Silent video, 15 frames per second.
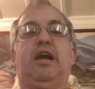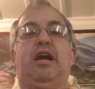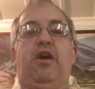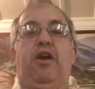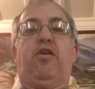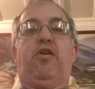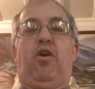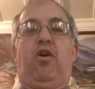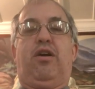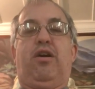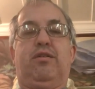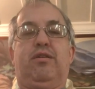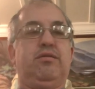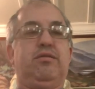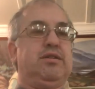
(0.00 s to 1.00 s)
in
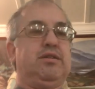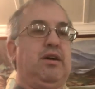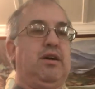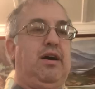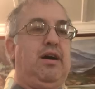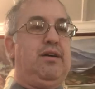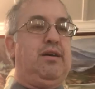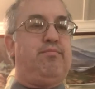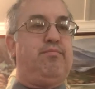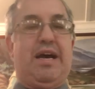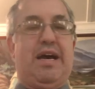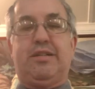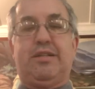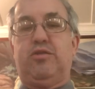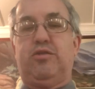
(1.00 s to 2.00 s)
our uh,
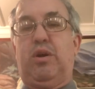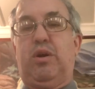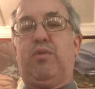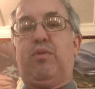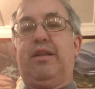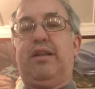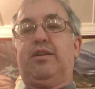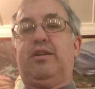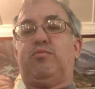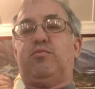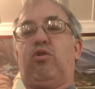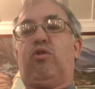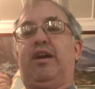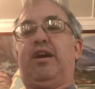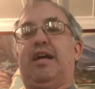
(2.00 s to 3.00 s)
passage we read this
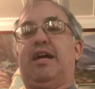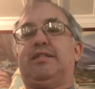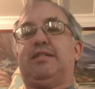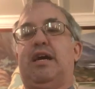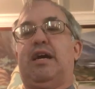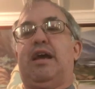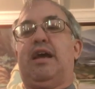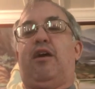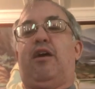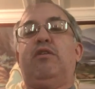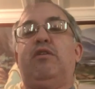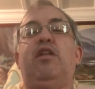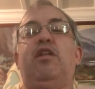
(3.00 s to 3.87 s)
morning that said how